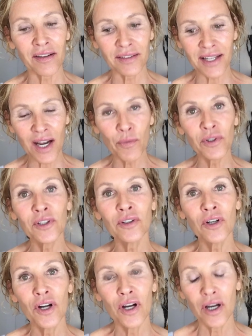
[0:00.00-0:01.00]
that I will
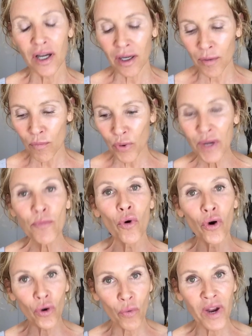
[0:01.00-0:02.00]
bring
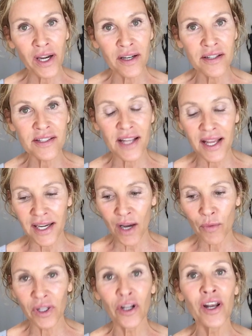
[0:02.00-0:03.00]
more awareness and I
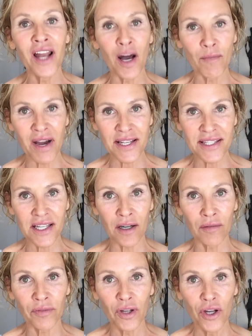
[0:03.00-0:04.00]
will allow
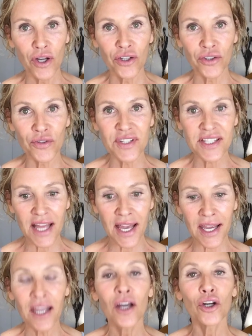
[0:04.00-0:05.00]
myself to
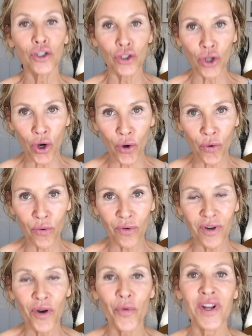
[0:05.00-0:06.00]
say no
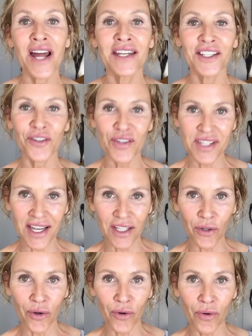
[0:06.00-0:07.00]
when I need to say
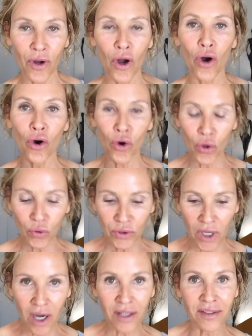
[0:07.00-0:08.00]
no, or hold
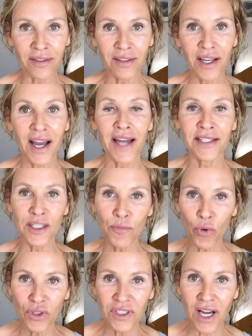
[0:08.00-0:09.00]
on, I need
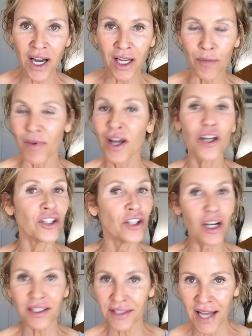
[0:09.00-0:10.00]
more time,
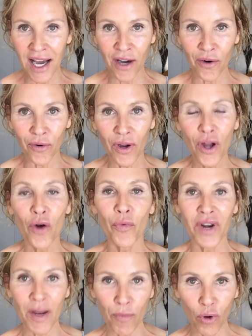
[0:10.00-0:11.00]
not now,
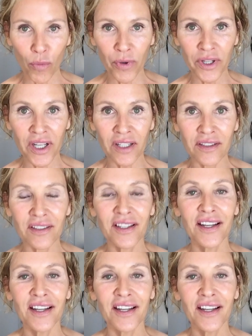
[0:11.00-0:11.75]
when appropriate.